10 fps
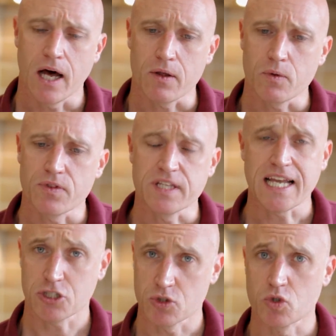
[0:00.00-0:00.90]
Uh, the
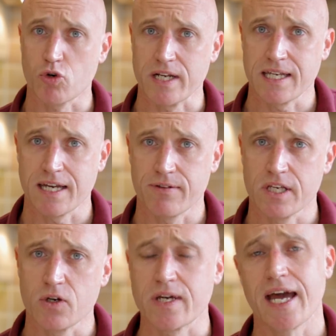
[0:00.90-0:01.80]
National Grid here in
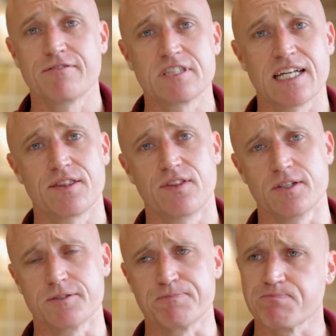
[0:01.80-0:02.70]
the UK have said
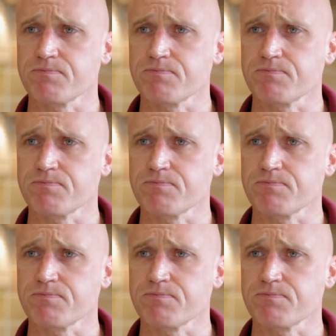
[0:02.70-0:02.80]
that